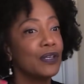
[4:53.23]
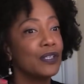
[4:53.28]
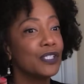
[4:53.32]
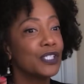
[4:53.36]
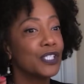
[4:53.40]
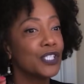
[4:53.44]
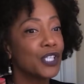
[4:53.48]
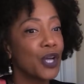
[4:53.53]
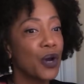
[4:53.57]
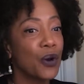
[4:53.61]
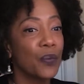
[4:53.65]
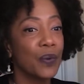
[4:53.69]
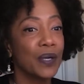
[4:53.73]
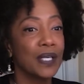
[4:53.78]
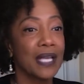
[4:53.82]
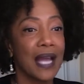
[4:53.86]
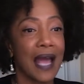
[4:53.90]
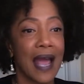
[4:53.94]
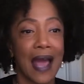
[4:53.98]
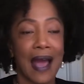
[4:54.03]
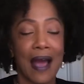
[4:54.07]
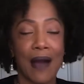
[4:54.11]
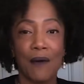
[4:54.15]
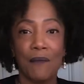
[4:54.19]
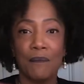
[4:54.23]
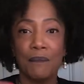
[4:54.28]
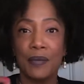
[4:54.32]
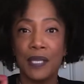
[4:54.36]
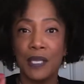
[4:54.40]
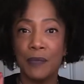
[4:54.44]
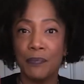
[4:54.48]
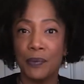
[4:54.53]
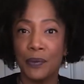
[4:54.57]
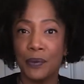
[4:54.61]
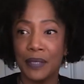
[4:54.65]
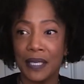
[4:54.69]
showing how
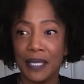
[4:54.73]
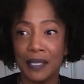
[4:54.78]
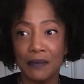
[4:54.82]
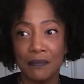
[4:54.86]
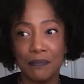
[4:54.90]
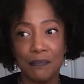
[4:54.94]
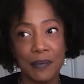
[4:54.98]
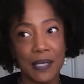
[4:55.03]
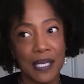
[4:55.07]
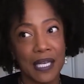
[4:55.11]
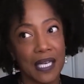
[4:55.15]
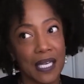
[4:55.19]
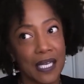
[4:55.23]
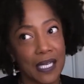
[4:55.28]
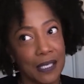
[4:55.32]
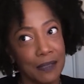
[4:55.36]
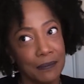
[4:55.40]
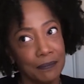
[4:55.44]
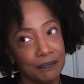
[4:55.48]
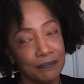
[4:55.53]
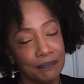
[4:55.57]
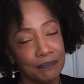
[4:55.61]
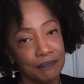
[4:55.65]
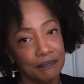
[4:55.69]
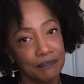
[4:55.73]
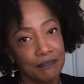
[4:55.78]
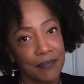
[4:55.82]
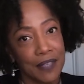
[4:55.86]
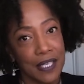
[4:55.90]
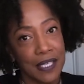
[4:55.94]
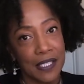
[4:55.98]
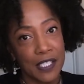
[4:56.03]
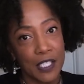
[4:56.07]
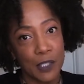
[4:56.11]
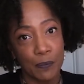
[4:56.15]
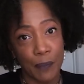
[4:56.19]
people can be
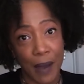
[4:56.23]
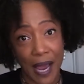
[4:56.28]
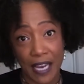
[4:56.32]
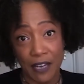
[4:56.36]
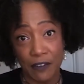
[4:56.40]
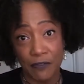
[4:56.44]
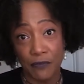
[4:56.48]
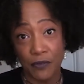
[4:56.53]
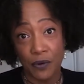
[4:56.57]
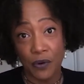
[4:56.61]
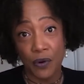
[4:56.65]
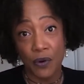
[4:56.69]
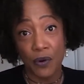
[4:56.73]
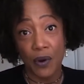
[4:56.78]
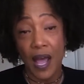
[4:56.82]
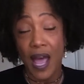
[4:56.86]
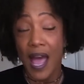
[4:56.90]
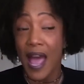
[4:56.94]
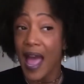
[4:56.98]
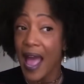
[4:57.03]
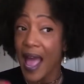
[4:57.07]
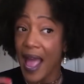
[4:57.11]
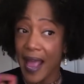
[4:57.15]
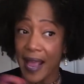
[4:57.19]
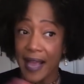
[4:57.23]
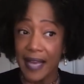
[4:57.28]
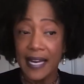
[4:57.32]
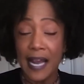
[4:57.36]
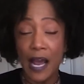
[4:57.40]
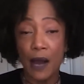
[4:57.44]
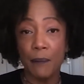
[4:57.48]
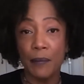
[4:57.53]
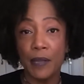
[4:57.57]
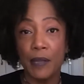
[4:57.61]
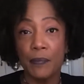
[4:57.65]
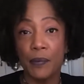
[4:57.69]
spiteful and
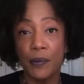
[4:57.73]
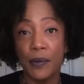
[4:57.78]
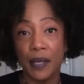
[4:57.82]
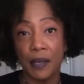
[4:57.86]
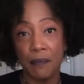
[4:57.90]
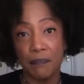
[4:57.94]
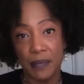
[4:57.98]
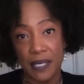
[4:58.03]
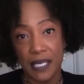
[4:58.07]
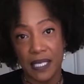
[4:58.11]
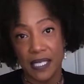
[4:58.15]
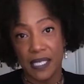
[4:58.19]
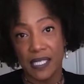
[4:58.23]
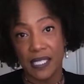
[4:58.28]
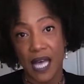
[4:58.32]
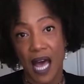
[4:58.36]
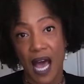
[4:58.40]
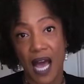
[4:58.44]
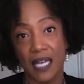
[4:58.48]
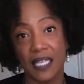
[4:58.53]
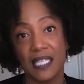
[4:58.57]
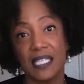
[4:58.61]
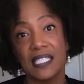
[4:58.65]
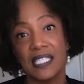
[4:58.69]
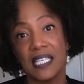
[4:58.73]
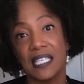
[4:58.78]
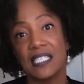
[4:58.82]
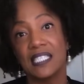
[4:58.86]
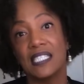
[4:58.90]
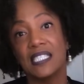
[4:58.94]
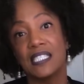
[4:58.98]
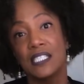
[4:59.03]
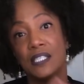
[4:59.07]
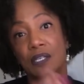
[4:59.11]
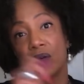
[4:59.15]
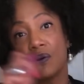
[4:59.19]
how people can be dishonest
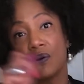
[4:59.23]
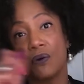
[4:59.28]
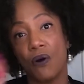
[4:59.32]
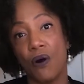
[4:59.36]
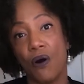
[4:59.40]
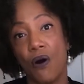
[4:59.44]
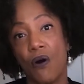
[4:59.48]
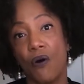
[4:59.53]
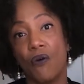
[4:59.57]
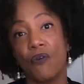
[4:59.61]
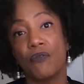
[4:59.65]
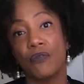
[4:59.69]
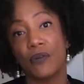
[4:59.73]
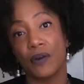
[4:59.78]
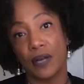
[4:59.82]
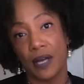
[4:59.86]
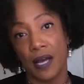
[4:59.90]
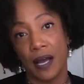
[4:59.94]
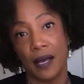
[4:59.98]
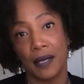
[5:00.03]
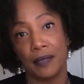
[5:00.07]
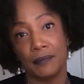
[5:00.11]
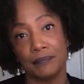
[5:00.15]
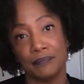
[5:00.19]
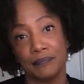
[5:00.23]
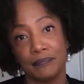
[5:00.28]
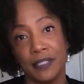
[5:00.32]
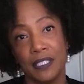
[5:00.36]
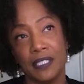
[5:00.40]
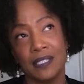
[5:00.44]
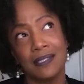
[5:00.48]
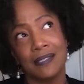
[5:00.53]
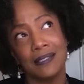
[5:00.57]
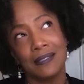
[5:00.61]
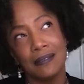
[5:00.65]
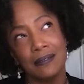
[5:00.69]
and still overcome
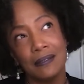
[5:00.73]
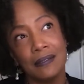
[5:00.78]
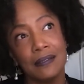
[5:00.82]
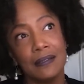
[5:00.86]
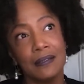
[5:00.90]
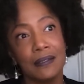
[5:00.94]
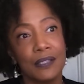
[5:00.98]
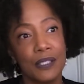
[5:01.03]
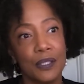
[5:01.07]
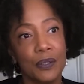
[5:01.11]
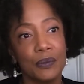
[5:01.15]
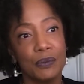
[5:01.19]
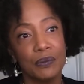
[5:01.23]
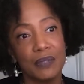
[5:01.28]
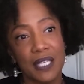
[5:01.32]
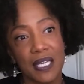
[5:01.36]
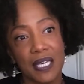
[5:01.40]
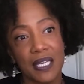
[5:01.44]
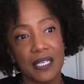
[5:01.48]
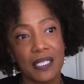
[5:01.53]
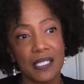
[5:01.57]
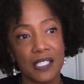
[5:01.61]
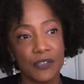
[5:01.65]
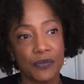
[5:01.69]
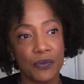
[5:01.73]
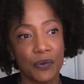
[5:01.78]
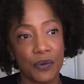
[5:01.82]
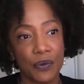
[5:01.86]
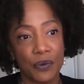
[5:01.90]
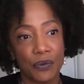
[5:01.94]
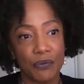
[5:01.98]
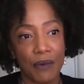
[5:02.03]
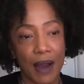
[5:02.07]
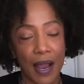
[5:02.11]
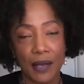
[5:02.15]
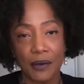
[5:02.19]
and do things for
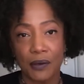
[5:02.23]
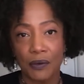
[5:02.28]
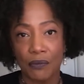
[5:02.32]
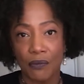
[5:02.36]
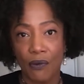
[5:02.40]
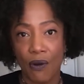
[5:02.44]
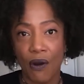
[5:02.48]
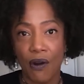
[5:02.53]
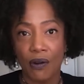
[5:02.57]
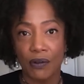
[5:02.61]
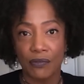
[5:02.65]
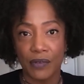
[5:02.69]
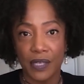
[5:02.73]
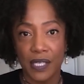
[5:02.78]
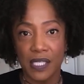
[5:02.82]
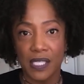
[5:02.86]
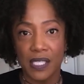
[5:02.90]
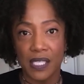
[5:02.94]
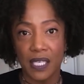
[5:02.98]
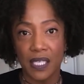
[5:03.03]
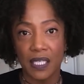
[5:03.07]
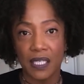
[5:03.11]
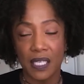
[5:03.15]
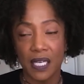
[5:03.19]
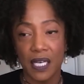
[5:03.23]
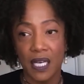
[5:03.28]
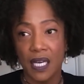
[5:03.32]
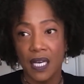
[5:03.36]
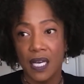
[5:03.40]
the right or wrong reason.